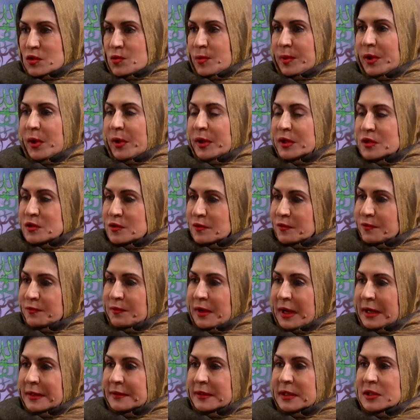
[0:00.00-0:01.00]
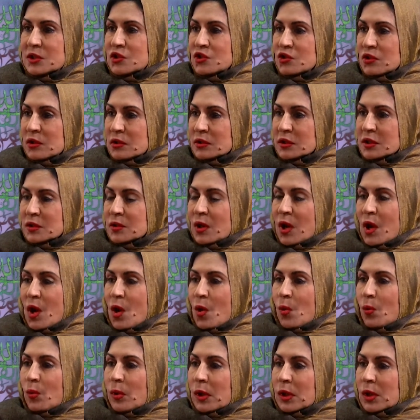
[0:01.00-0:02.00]
we're going to find that children
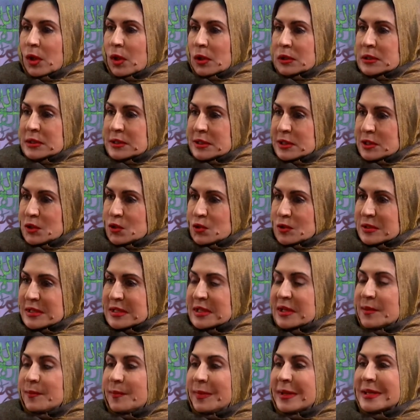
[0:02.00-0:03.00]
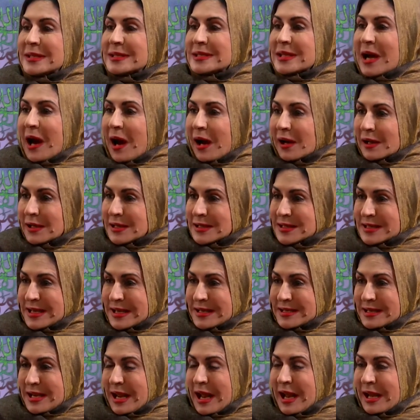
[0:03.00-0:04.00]
will continuously be
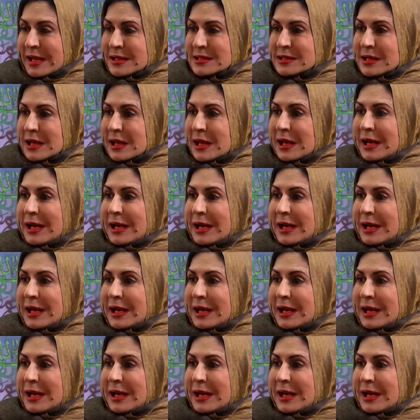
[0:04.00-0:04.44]
targeted at